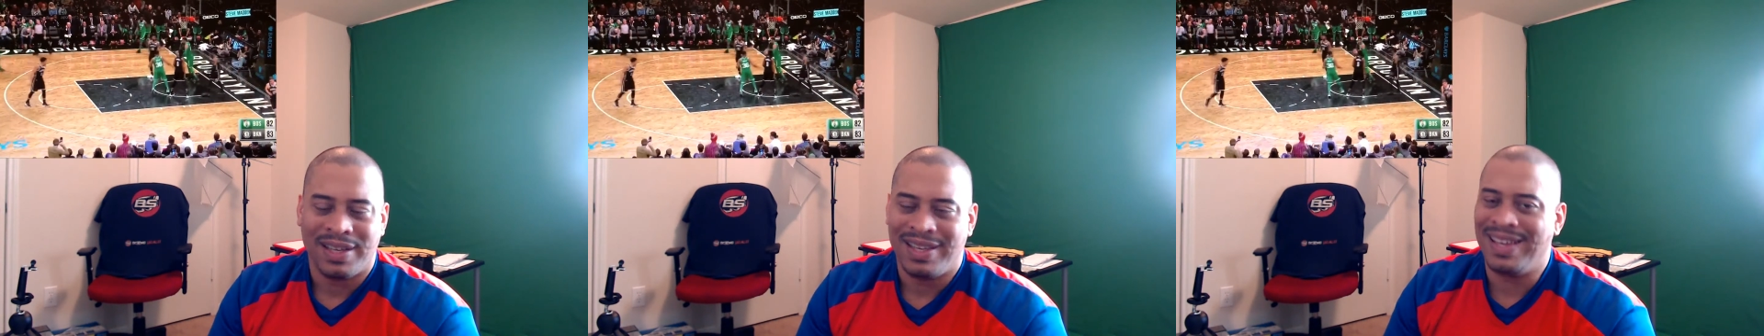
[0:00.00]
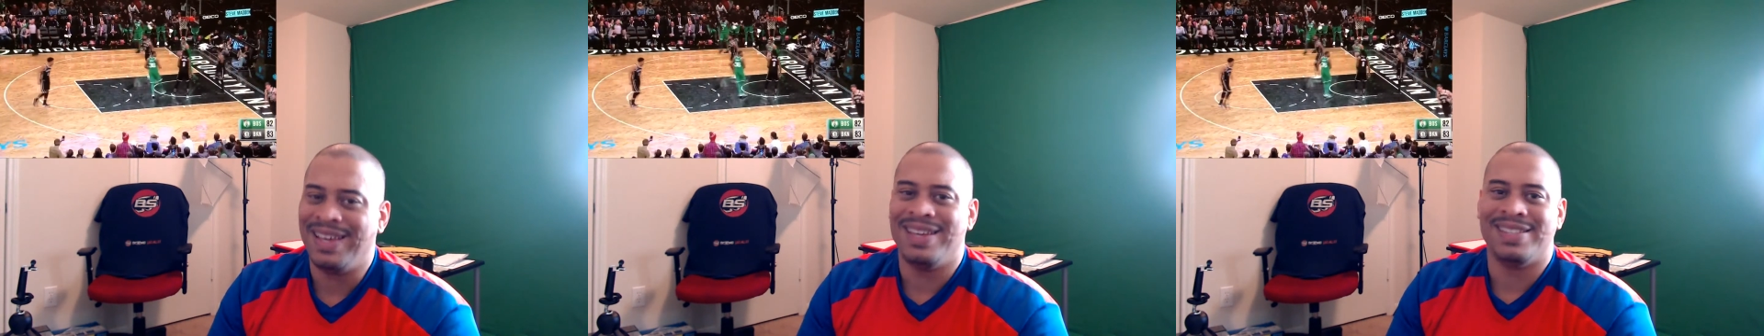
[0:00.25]

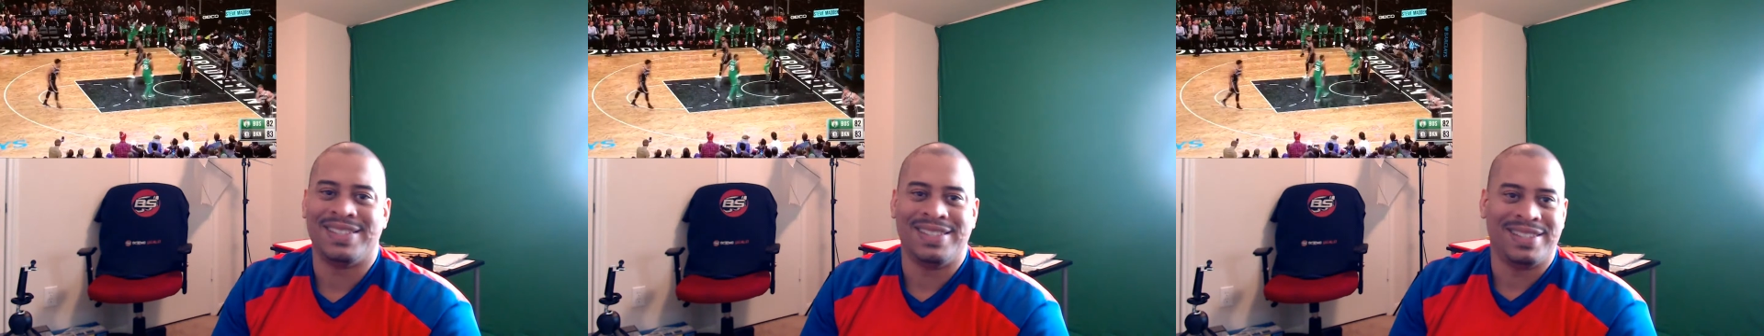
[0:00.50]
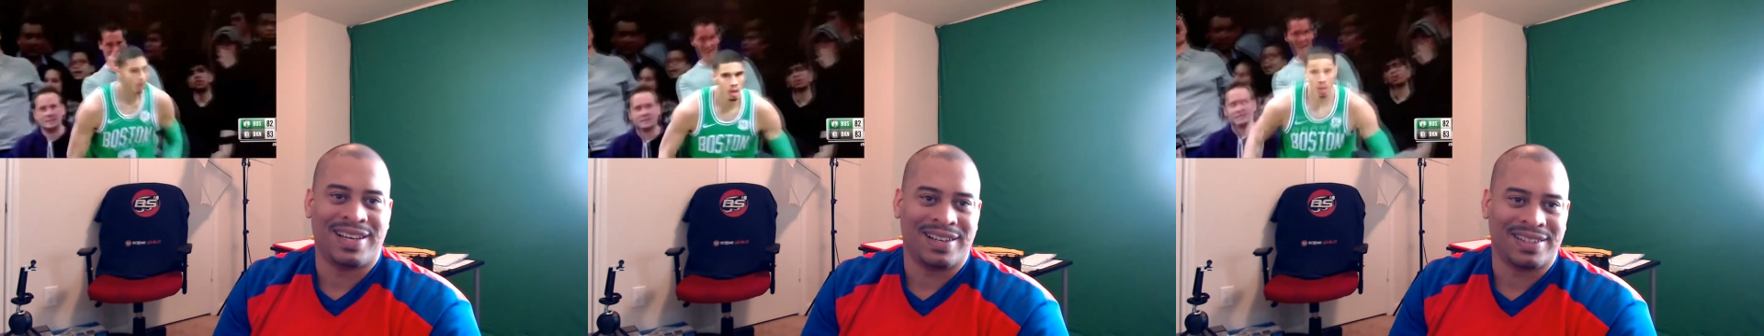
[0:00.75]
Easy
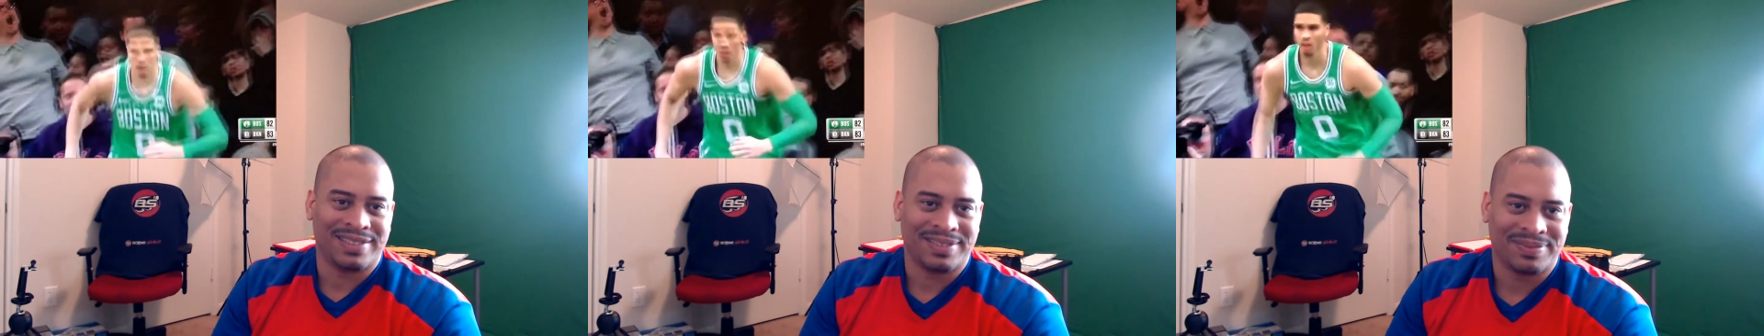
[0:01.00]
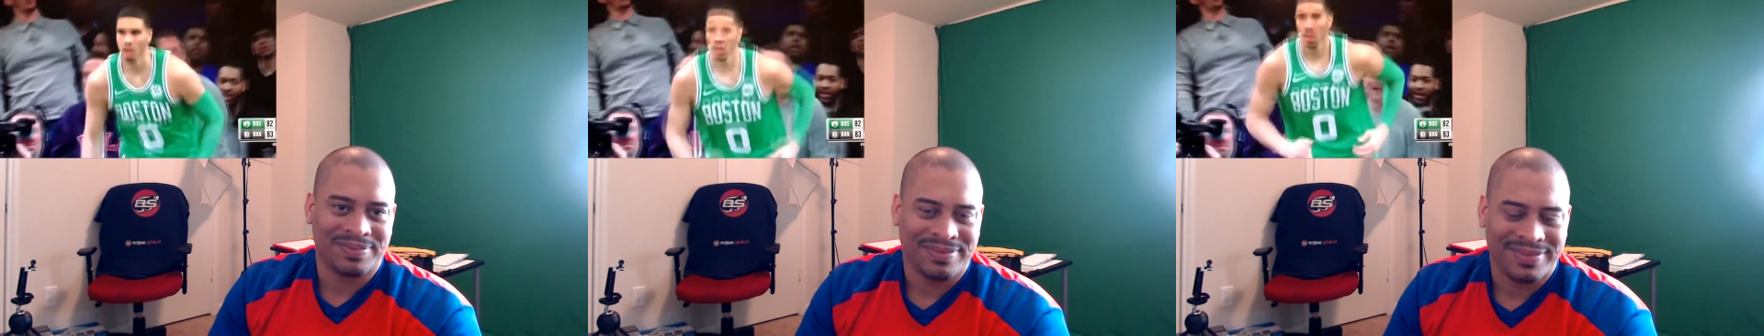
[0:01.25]
dunk.
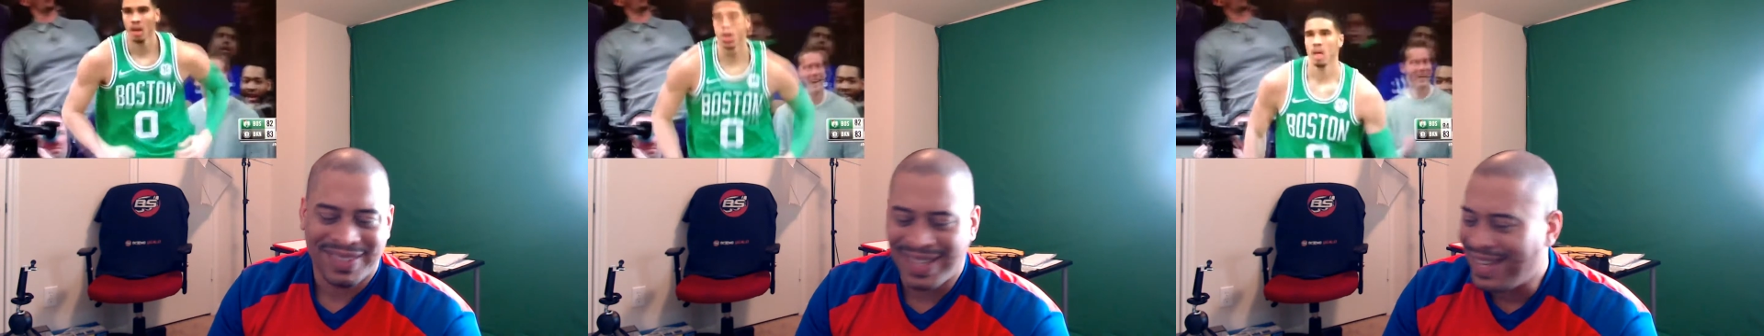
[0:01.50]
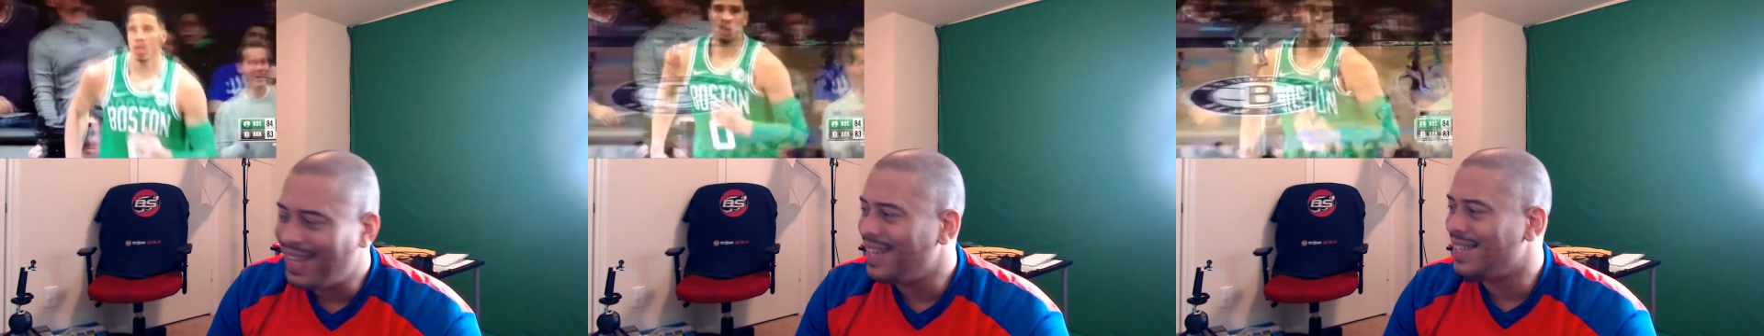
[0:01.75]

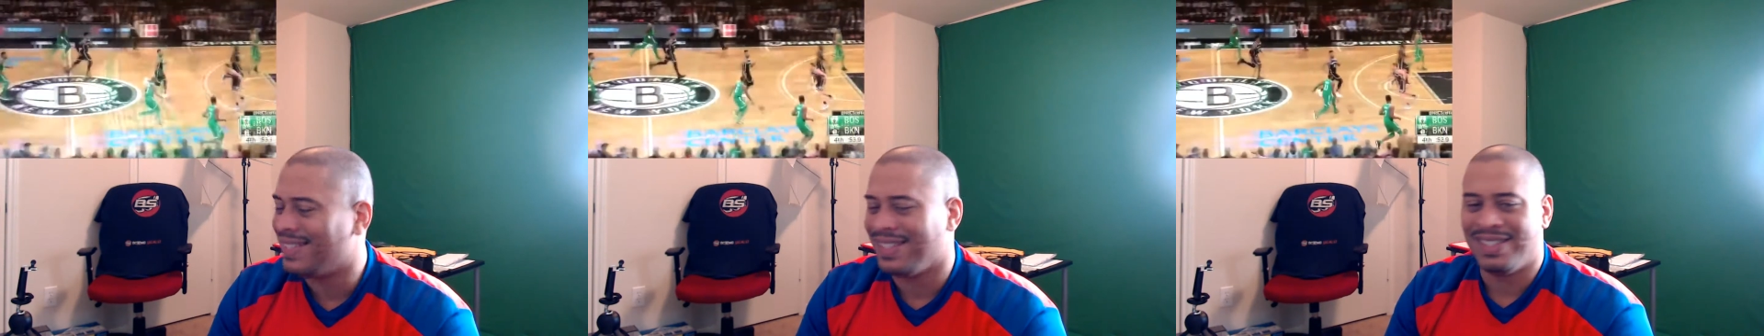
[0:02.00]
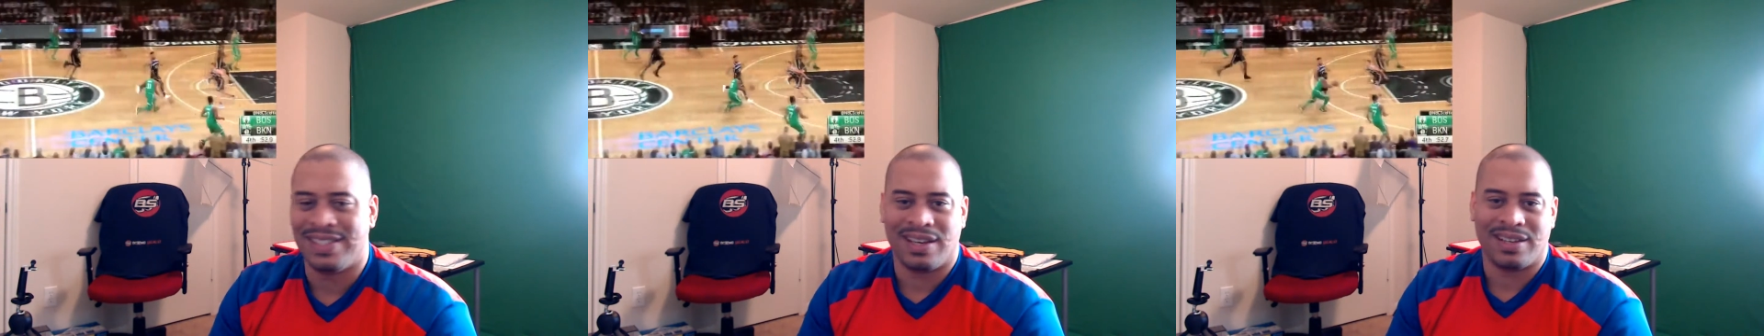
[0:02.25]
Easy
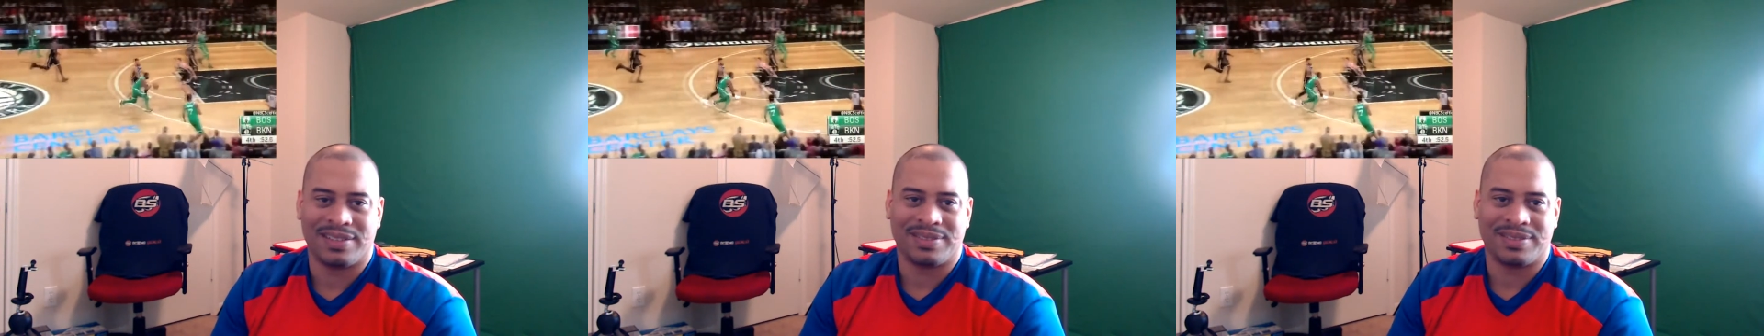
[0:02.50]
dunk.